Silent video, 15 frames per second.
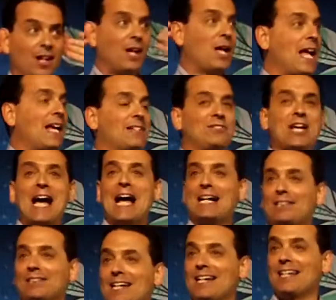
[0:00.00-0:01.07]

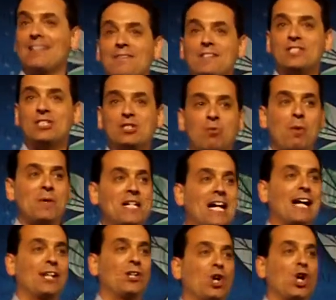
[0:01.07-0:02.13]
Exactly. This is what we
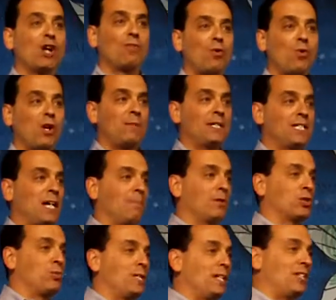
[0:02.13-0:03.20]
got in overwhelming numbers.
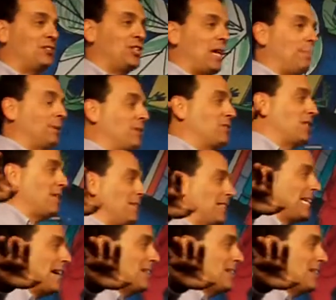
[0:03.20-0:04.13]
We did a sample of 7,000